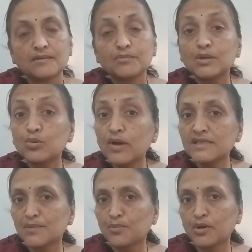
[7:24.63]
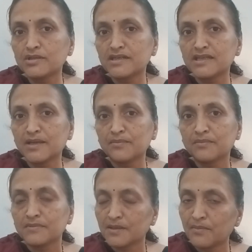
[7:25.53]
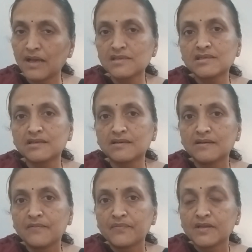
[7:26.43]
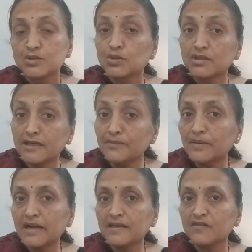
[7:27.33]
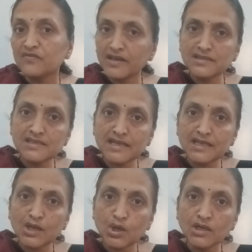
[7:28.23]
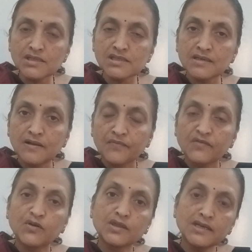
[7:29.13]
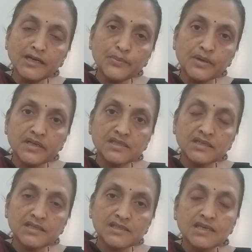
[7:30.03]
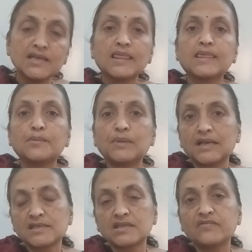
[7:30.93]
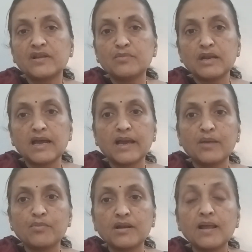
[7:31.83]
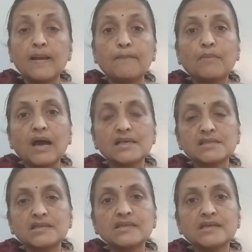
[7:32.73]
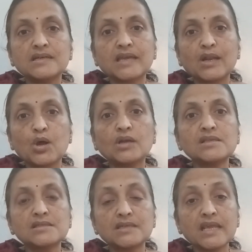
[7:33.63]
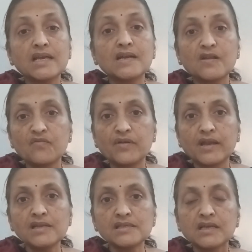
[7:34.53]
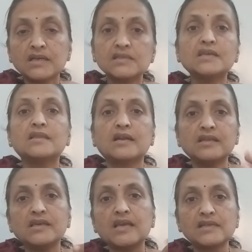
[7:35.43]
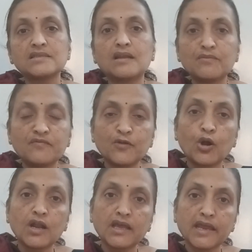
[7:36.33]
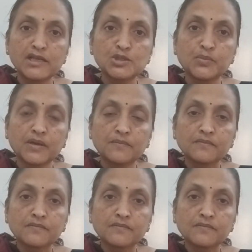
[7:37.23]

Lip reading: But who has appointed him? The master. So third party faces any loss. For third persons, the master will be liable. Master here cannot take a defense. See that he has done fraud against me.